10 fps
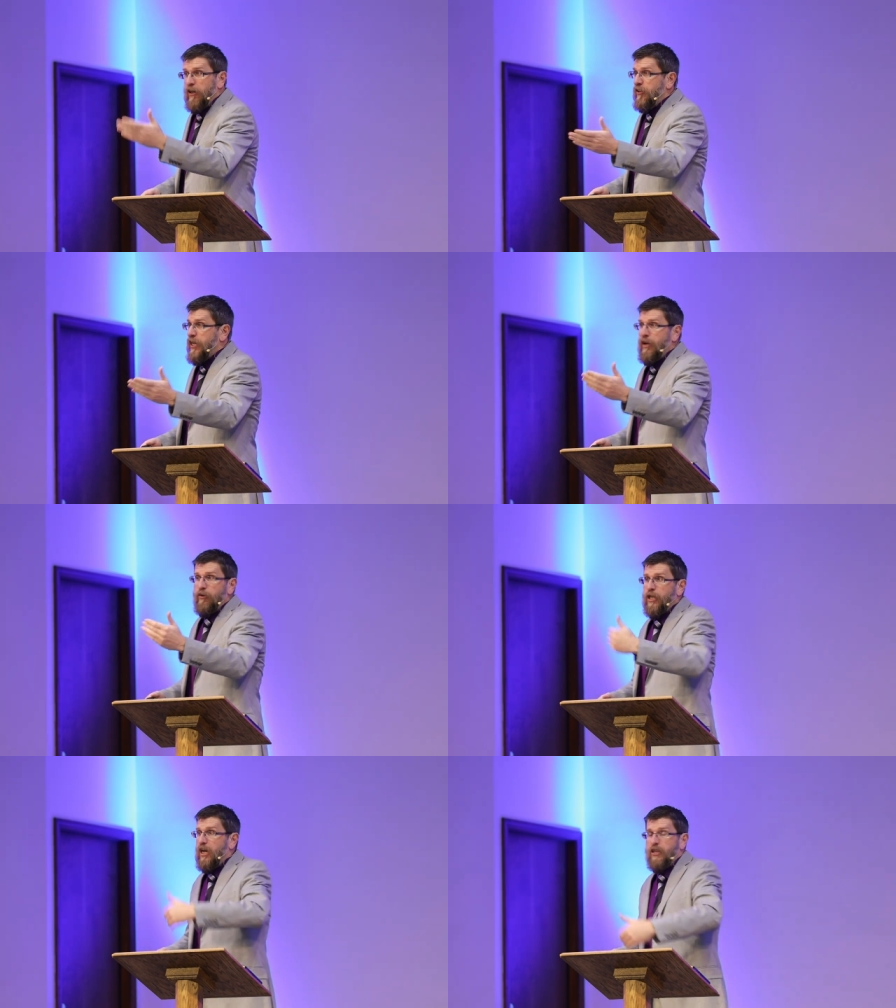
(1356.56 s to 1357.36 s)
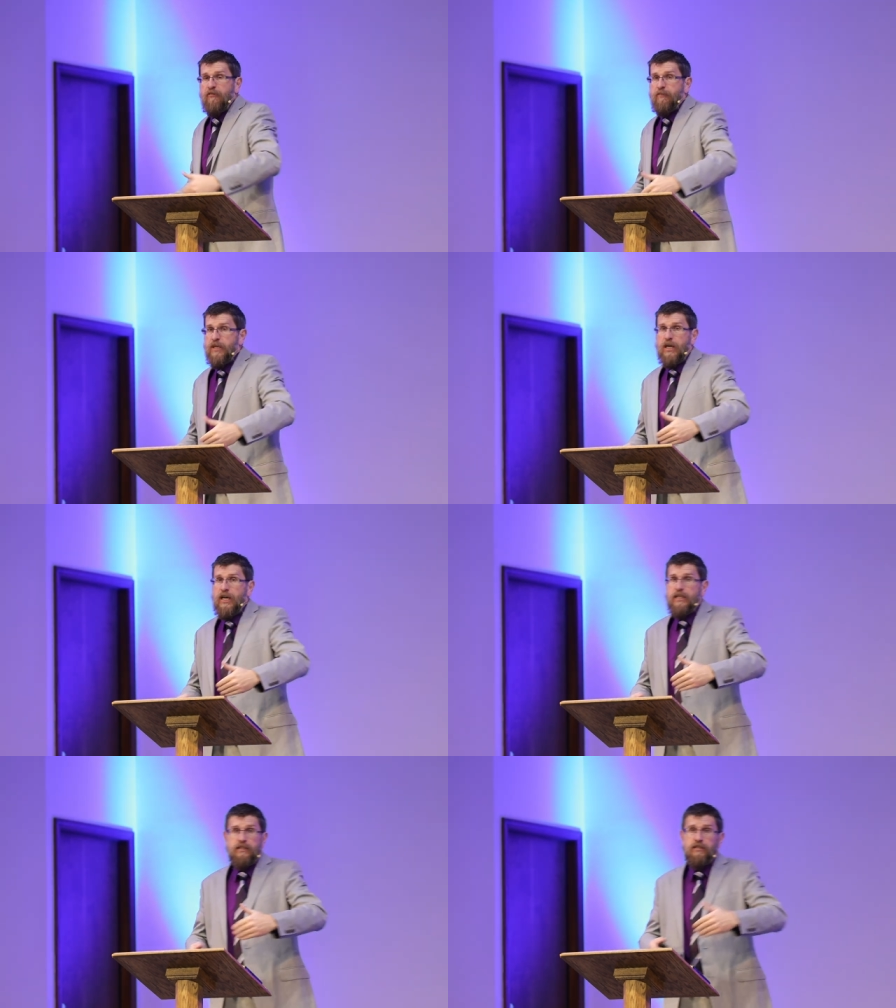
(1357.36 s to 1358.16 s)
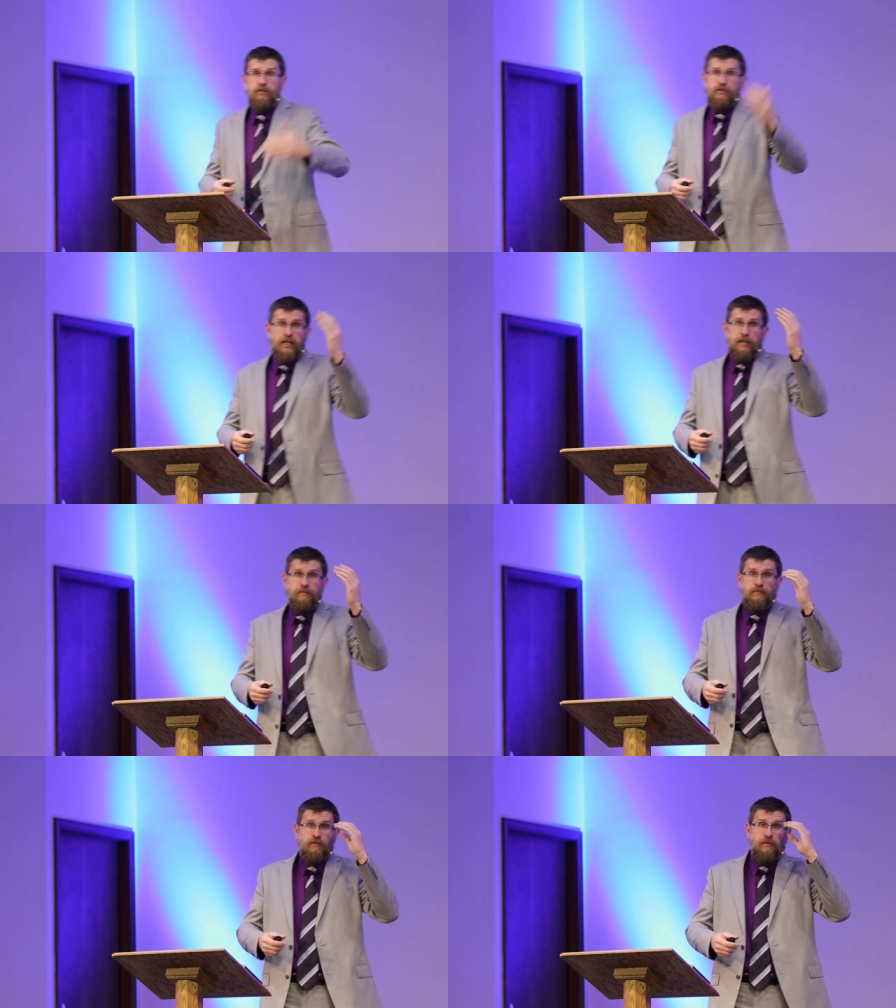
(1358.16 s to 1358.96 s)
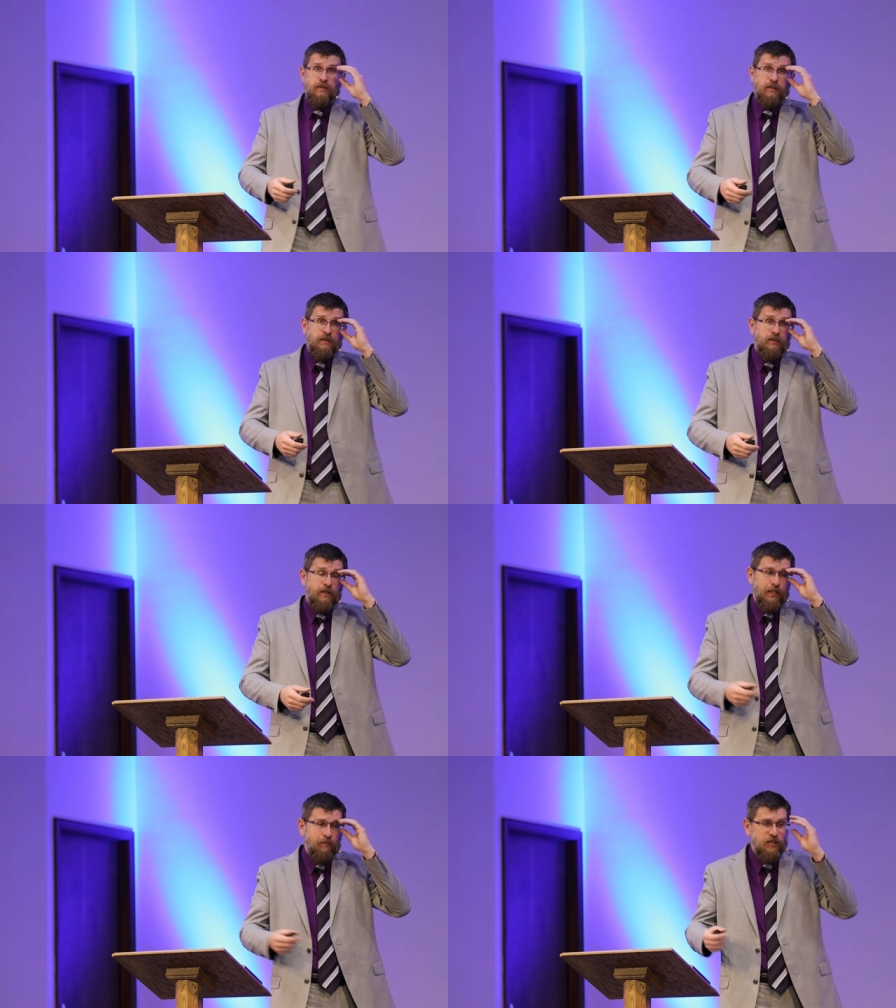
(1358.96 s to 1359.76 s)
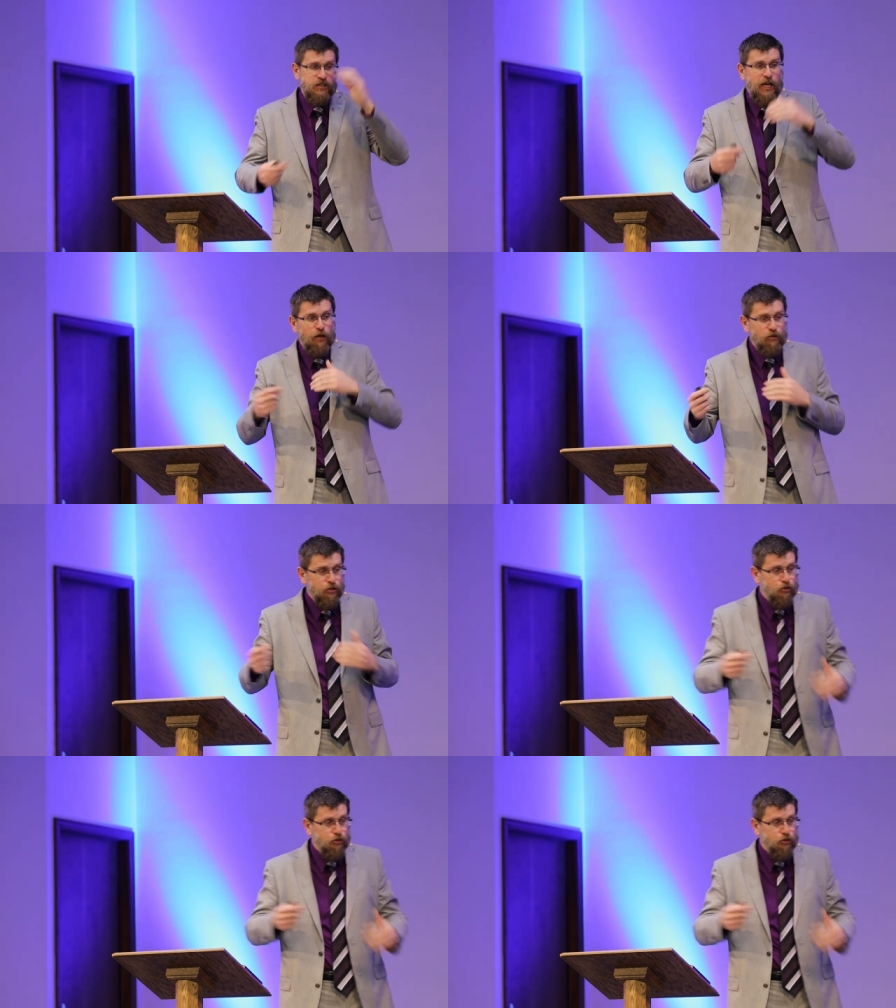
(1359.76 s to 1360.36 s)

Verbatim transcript: fell down or got left behind, you're dead. And him and his dad are